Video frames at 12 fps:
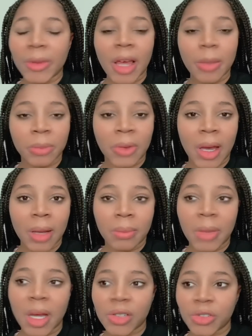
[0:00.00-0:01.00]

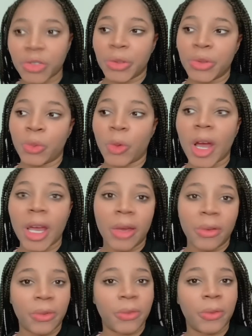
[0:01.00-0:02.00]
that master's
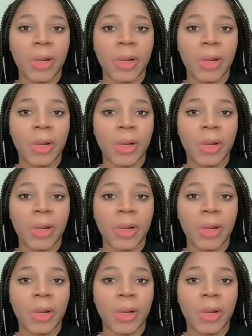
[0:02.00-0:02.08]
wife,